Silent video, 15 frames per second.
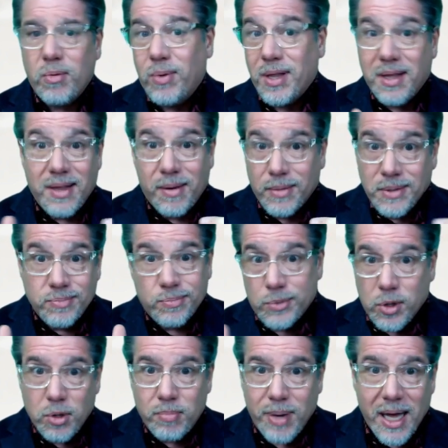whether that was
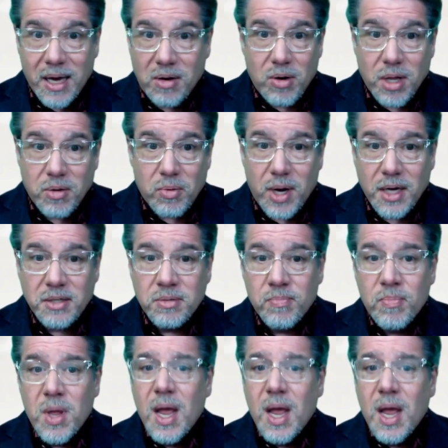good, bad, or otherwise.